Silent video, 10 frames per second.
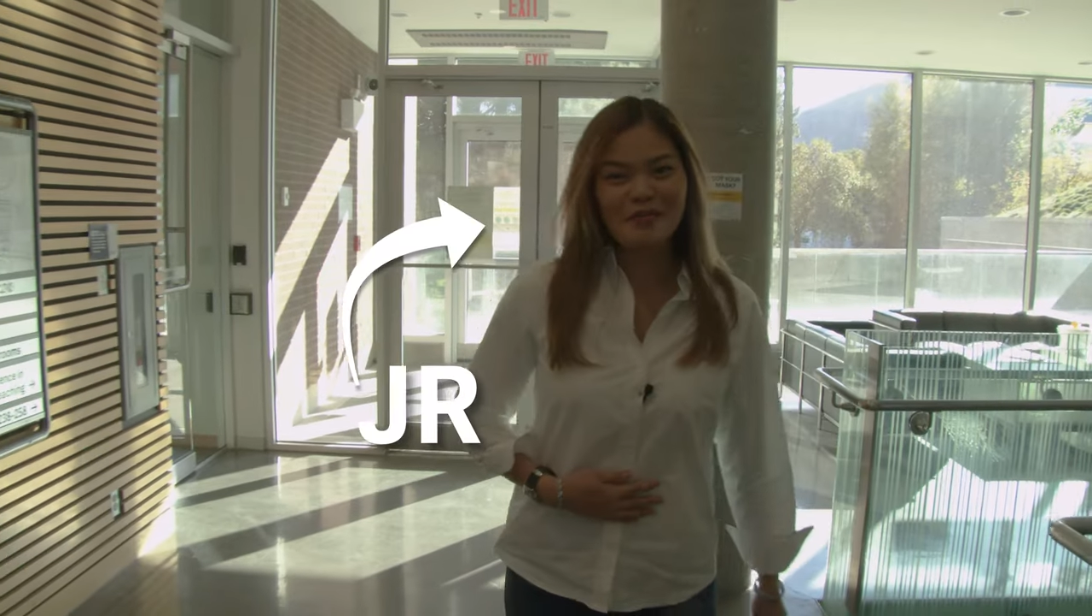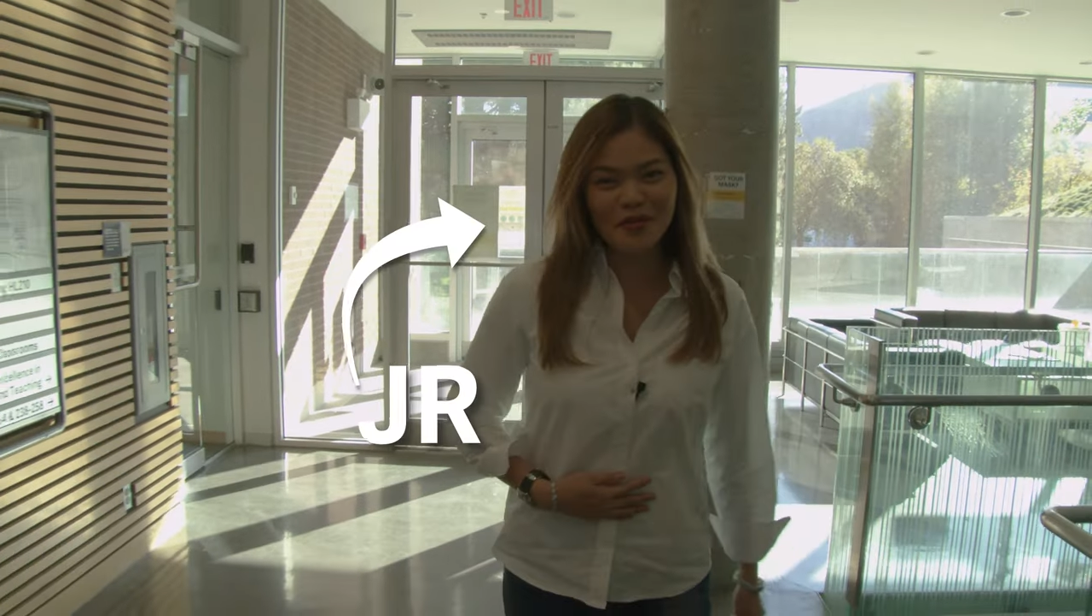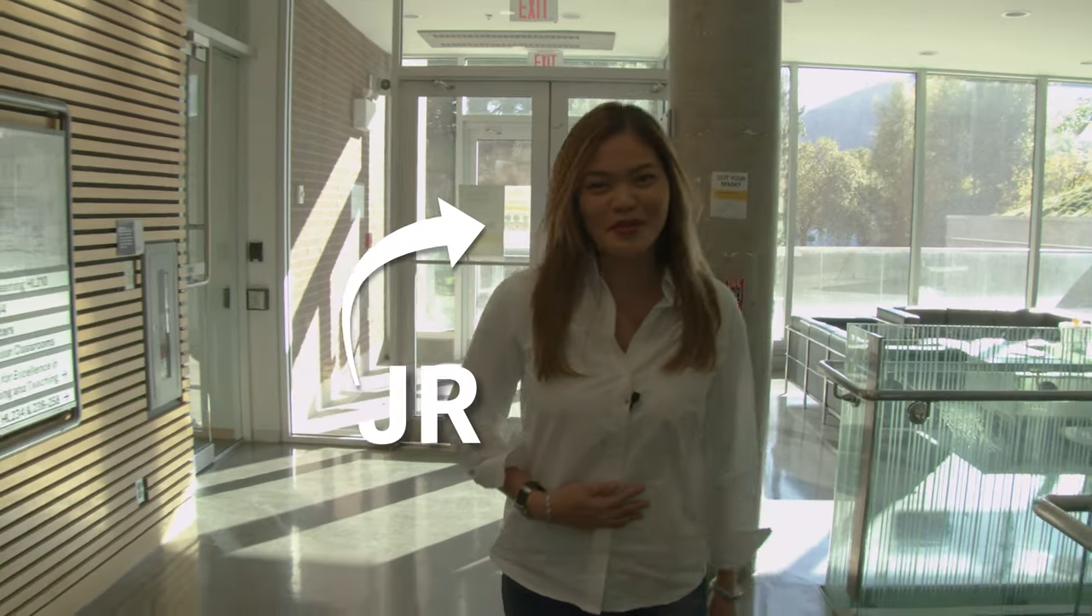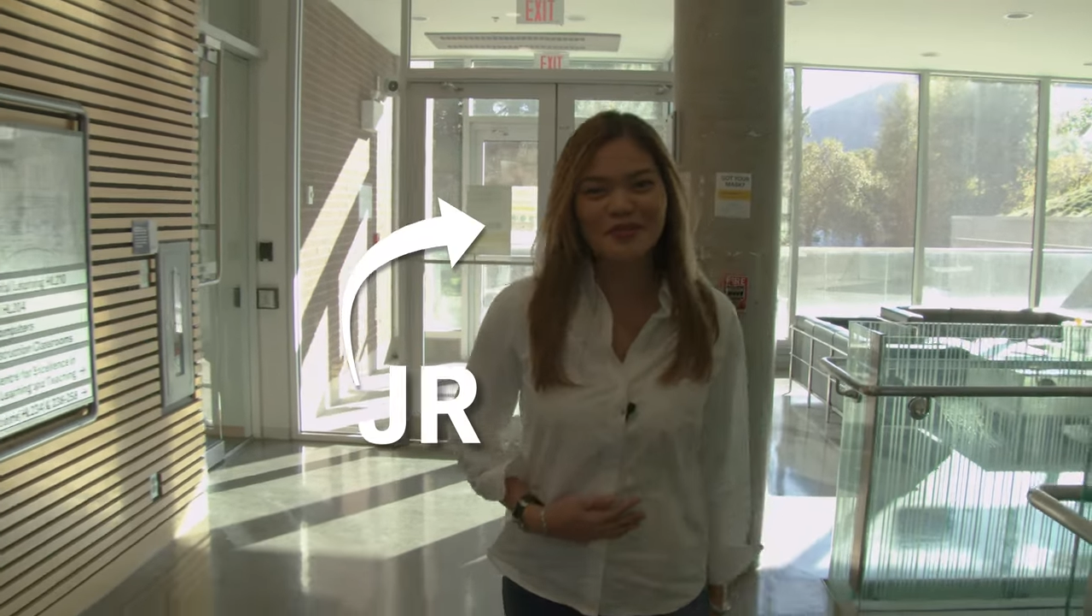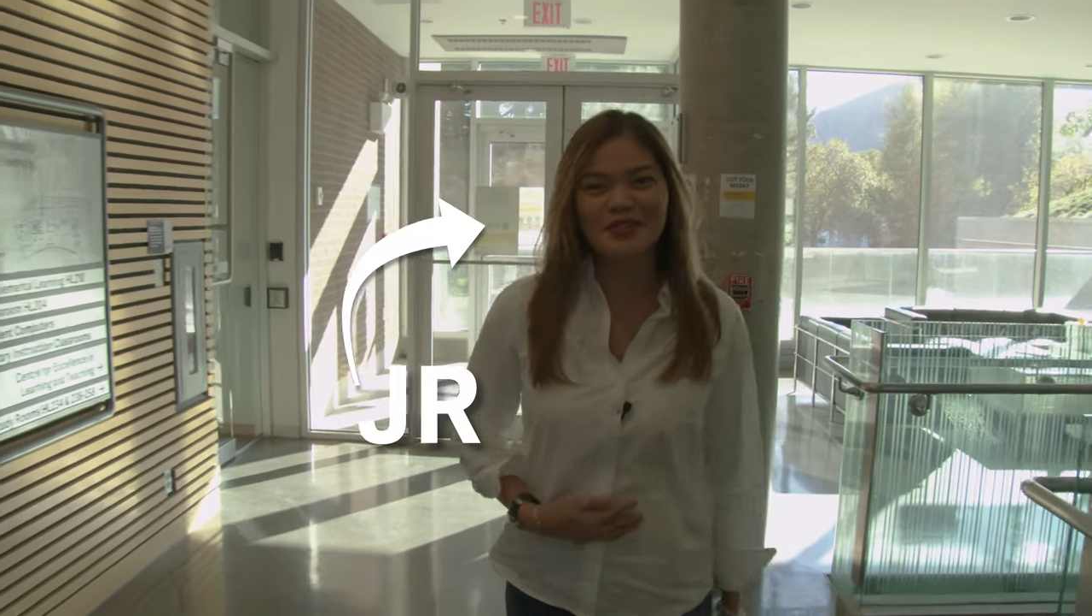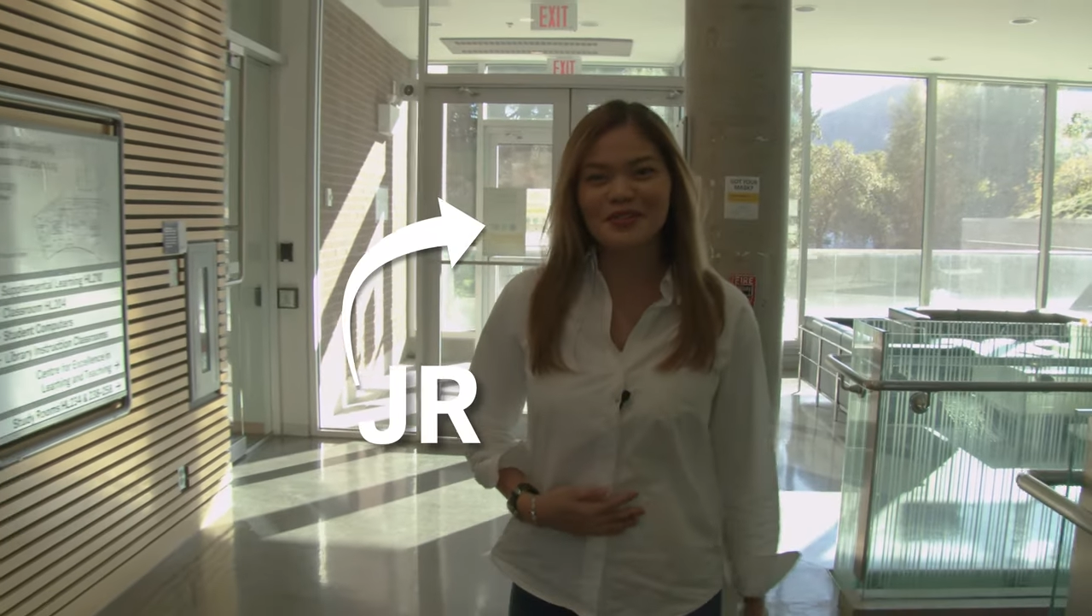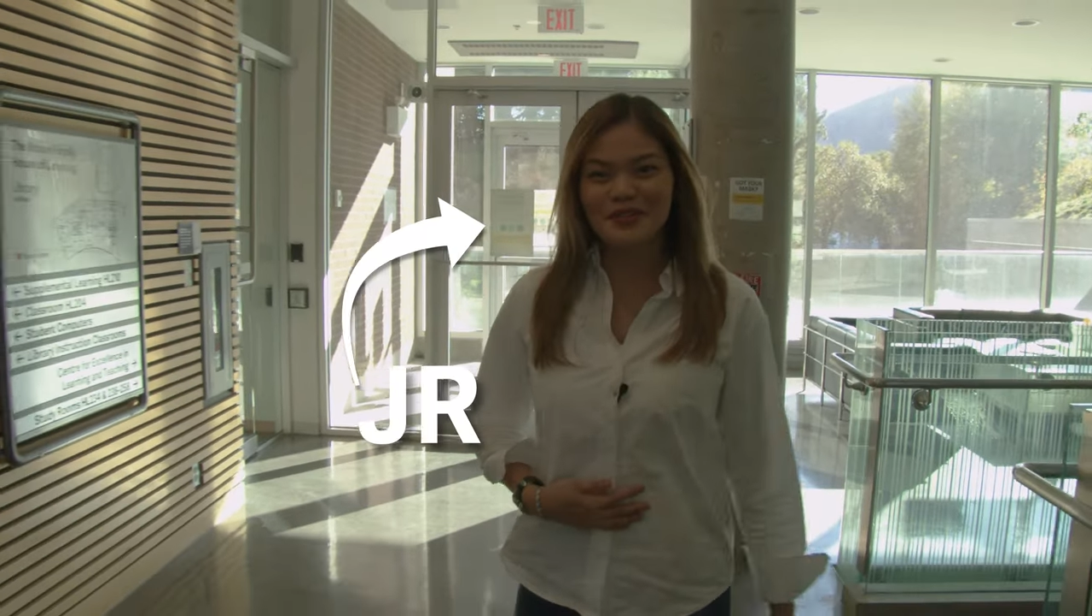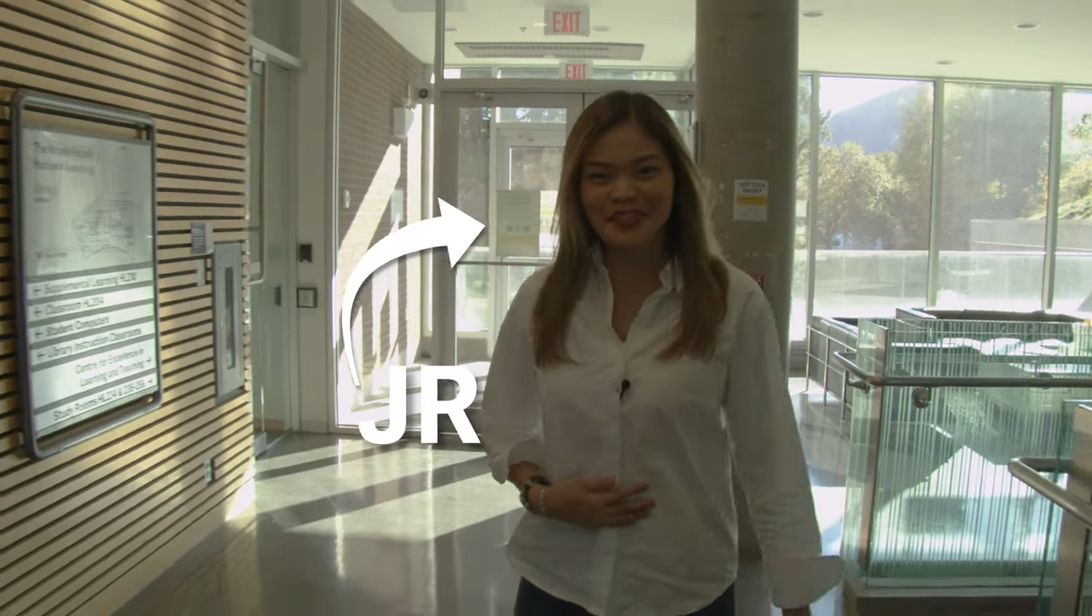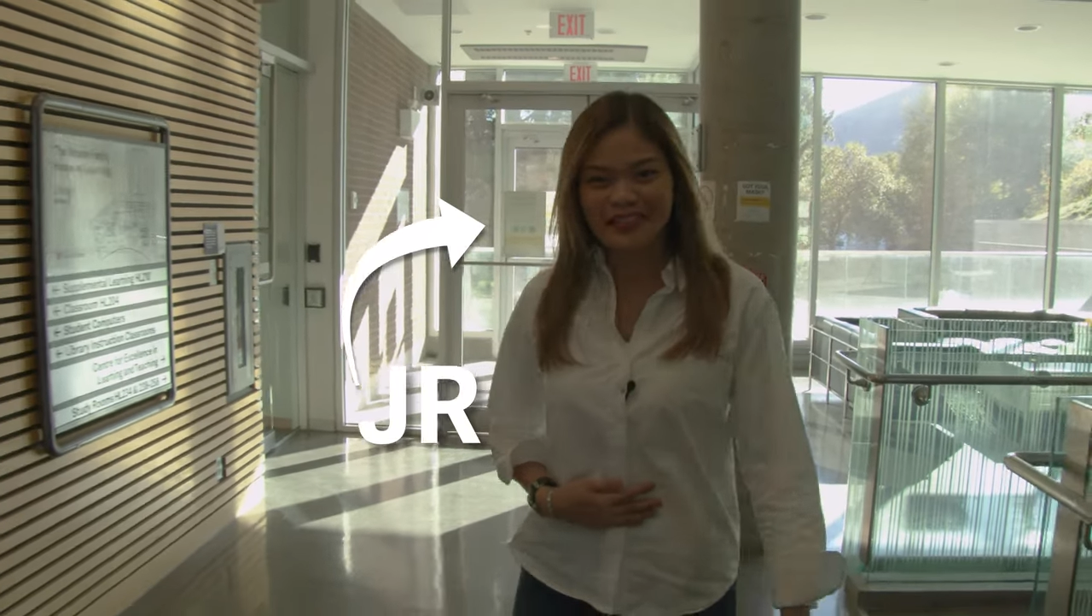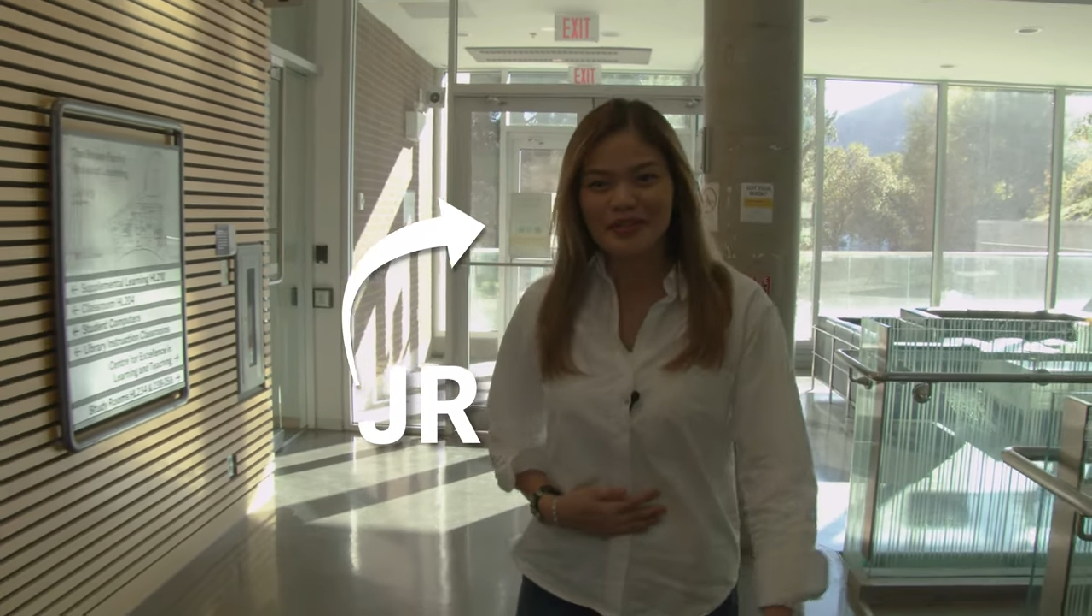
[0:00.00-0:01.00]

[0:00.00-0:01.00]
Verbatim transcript: I'm one of the Student